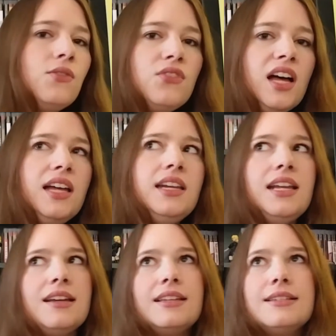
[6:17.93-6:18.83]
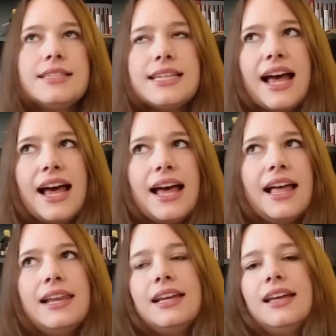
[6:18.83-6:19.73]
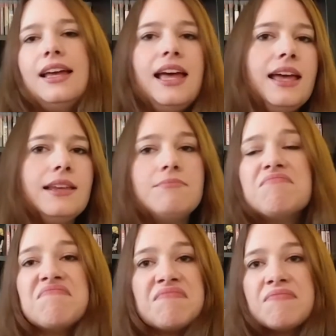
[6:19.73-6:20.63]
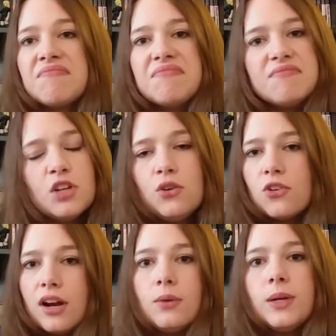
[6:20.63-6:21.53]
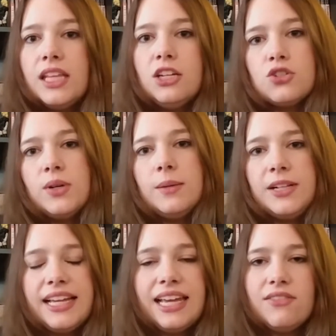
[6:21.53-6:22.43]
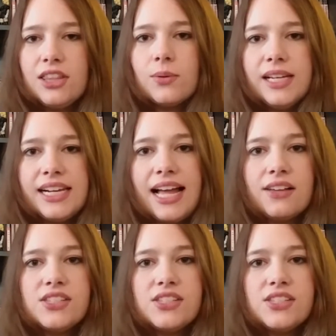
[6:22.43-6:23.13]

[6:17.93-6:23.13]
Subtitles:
fun and sad and overall really enjoyable. I gave it 3.5